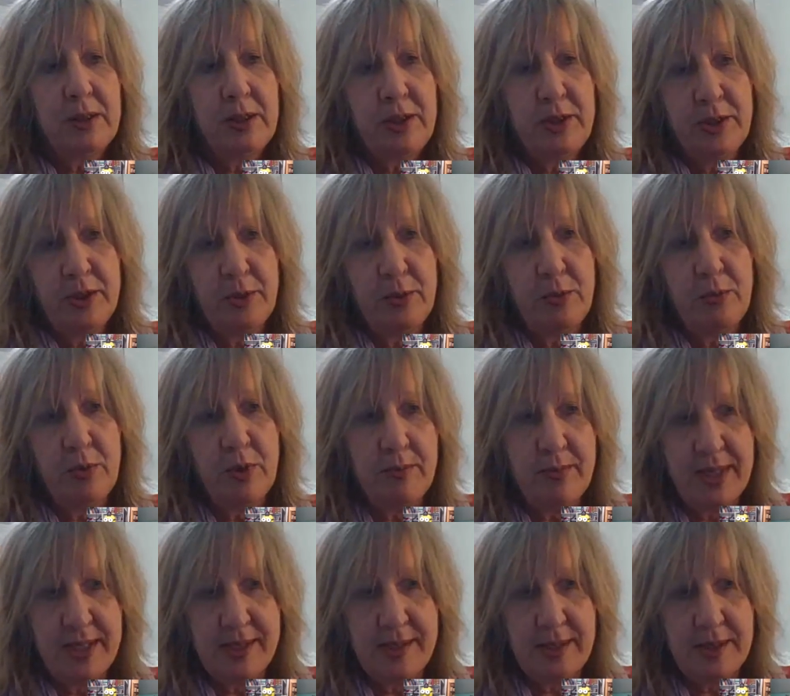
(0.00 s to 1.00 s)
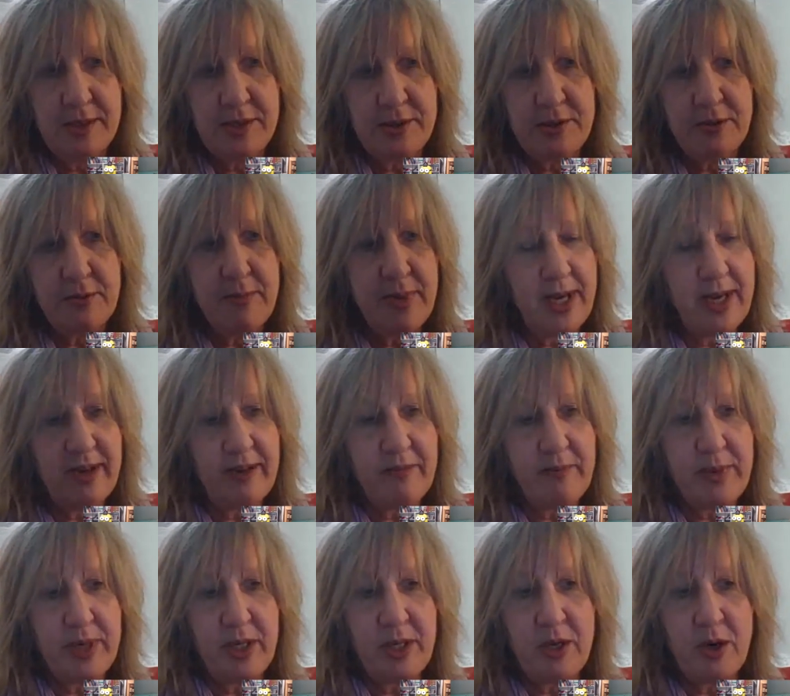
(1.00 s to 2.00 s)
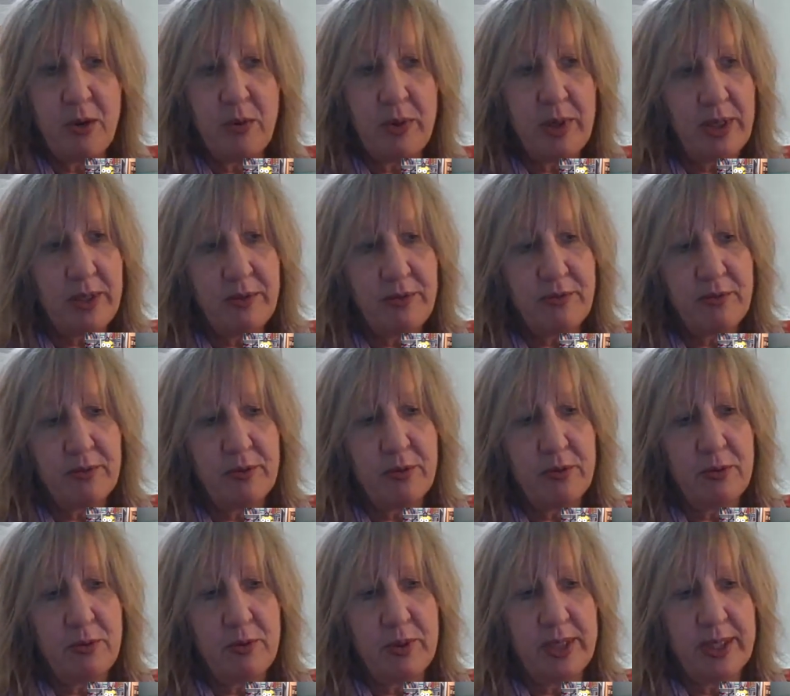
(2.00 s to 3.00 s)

you know, what my sister may have been going through.